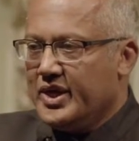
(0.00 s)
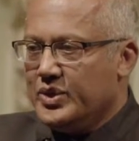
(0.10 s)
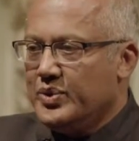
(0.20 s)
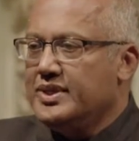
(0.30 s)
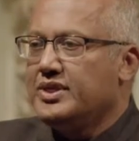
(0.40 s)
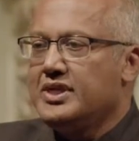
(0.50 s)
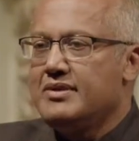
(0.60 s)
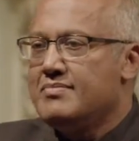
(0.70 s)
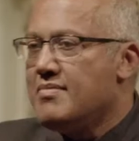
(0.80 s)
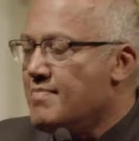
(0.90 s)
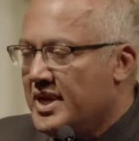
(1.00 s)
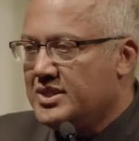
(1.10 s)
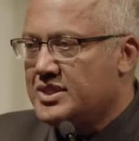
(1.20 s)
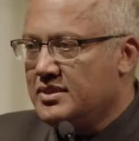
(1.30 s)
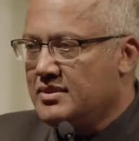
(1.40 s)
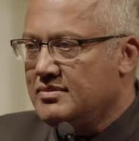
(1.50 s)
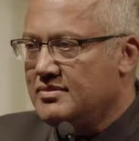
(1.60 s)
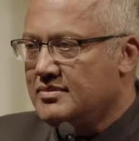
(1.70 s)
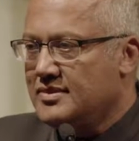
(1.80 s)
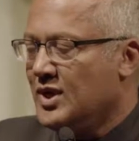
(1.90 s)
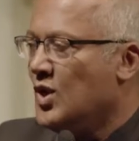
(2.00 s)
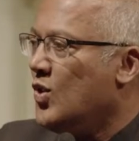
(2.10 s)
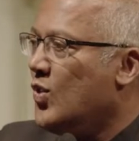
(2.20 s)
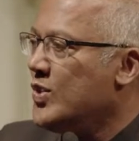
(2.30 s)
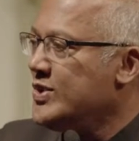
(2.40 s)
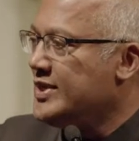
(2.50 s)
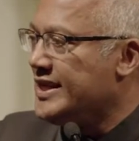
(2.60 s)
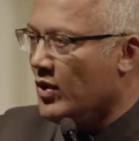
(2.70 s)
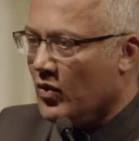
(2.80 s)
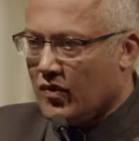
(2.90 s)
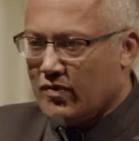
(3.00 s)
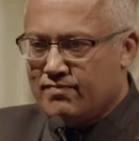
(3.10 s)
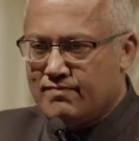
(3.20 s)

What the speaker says: You either did medicine or you did law.